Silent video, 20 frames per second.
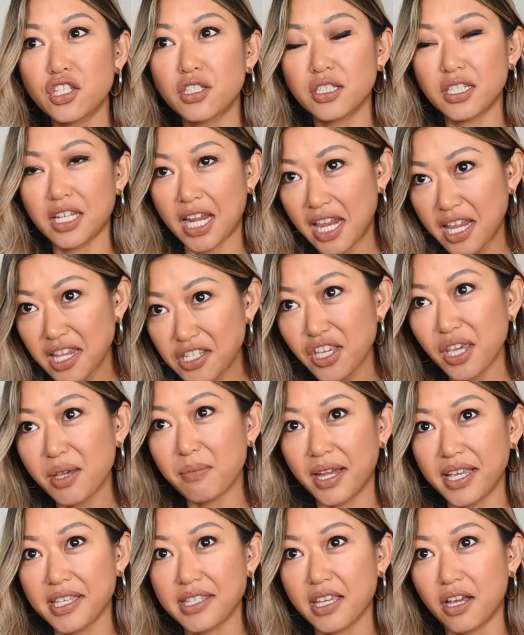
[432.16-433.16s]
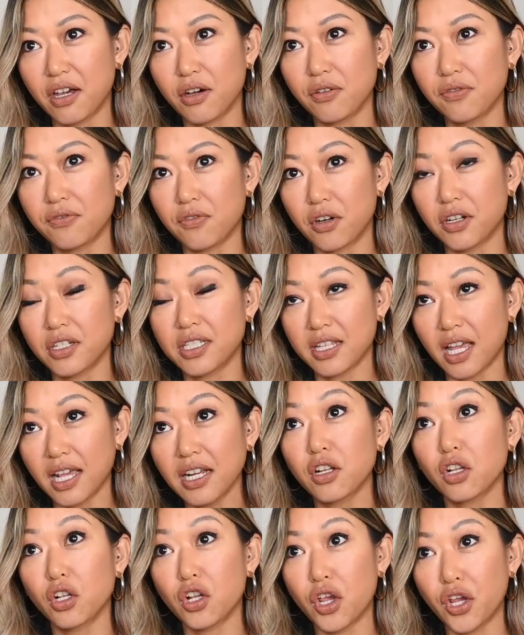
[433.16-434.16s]
teaching myself, or I
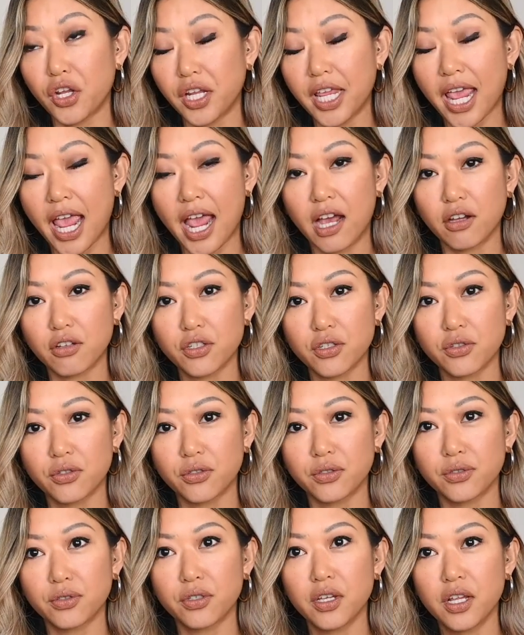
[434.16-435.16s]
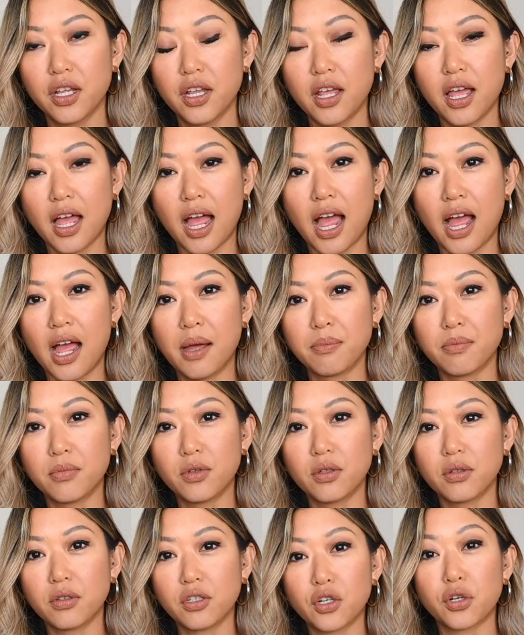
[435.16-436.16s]
started learning how to
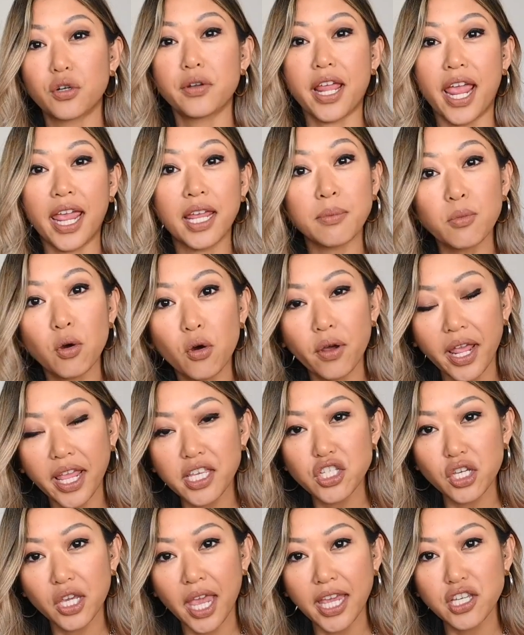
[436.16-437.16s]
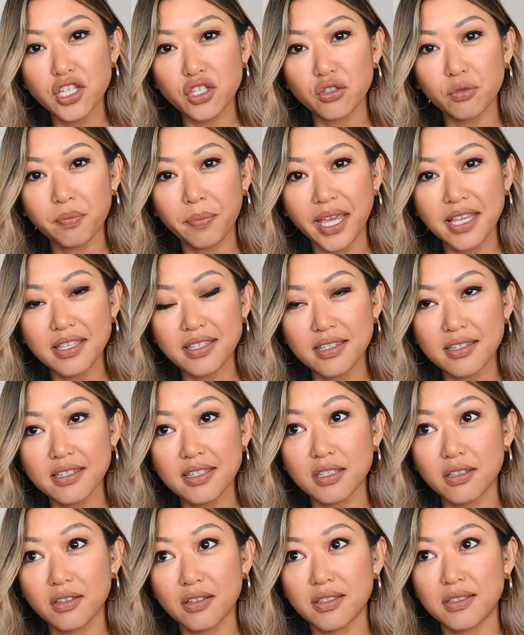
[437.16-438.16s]
create more educational
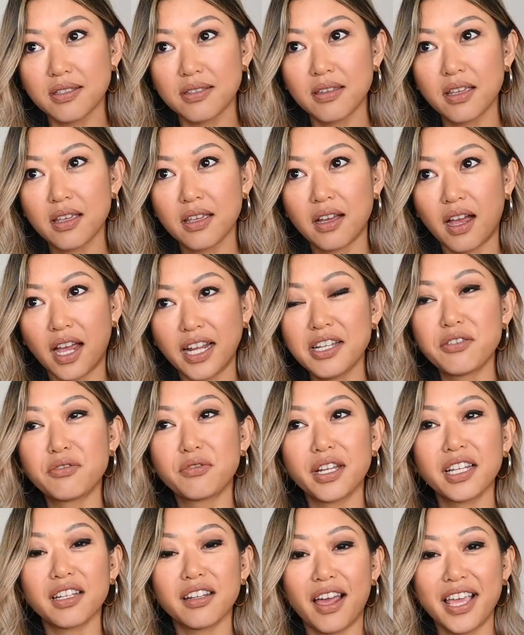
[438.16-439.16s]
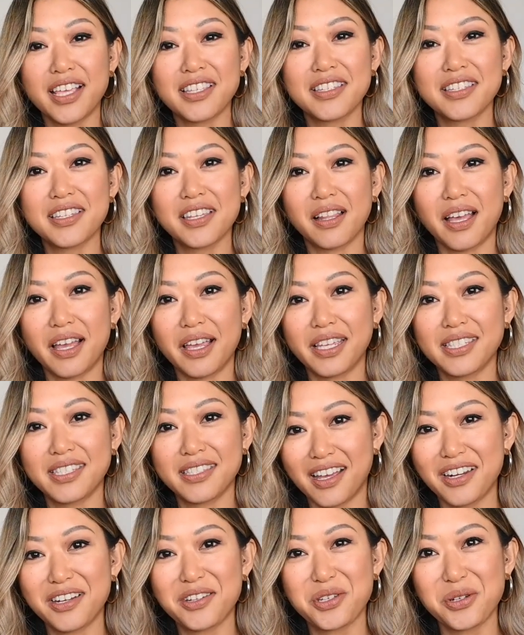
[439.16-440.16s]
pieces, because I didn't realize until I
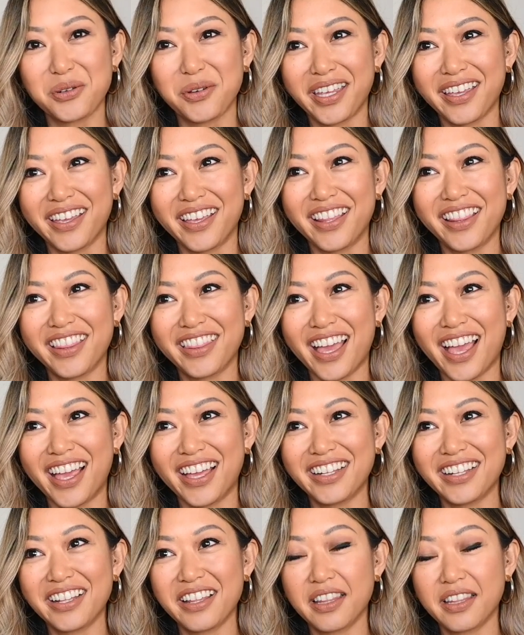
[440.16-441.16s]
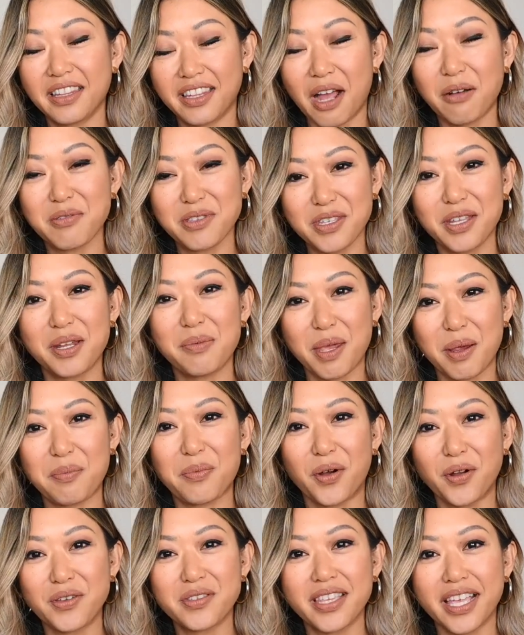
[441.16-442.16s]
started doing it that was going to be a
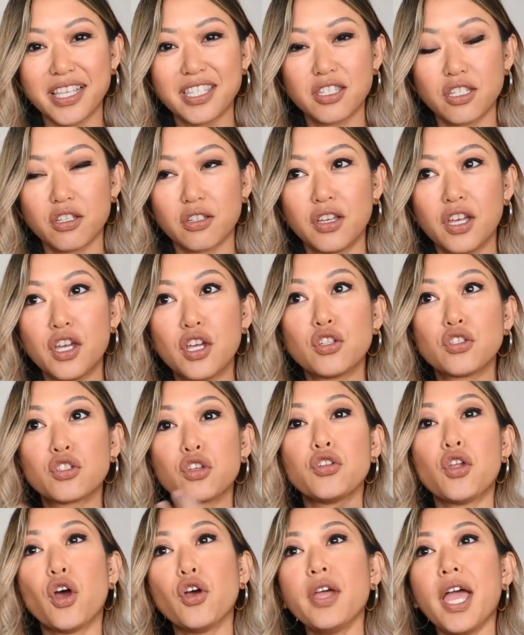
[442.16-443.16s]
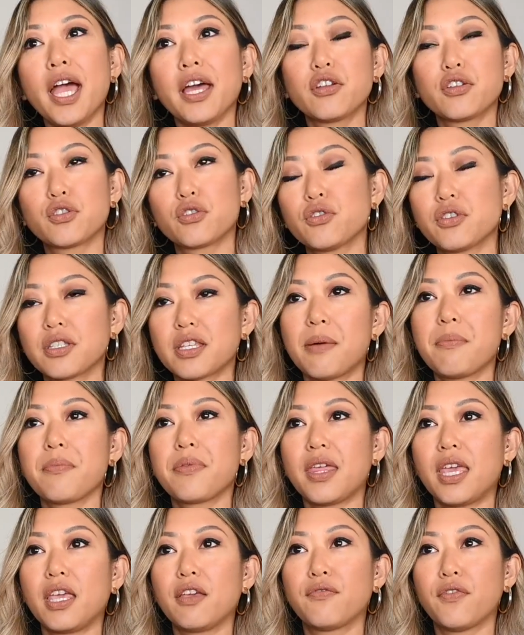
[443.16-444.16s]
process. To know how to do
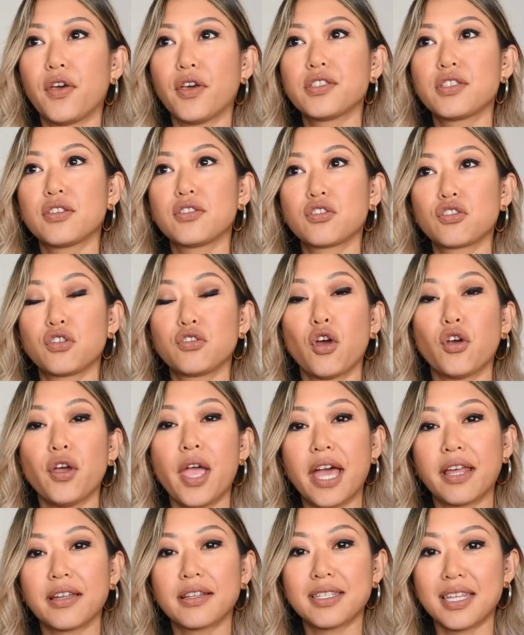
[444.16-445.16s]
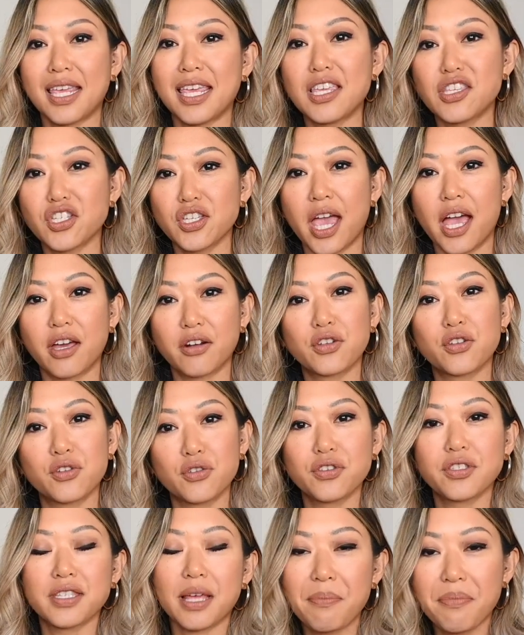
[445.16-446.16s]
something versus to know how to teach how to
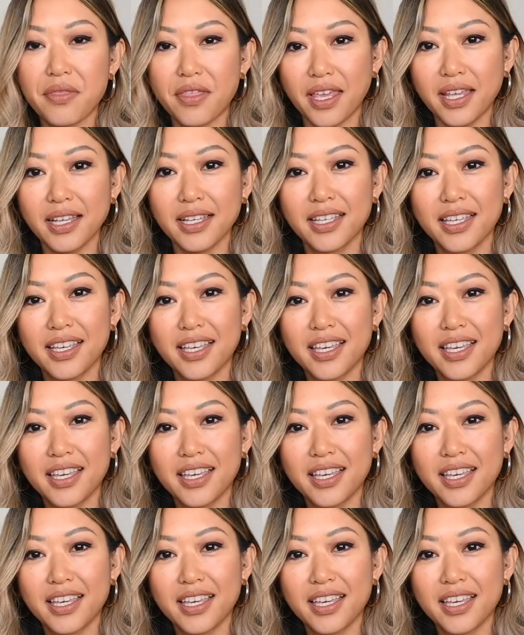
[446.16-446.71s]
do something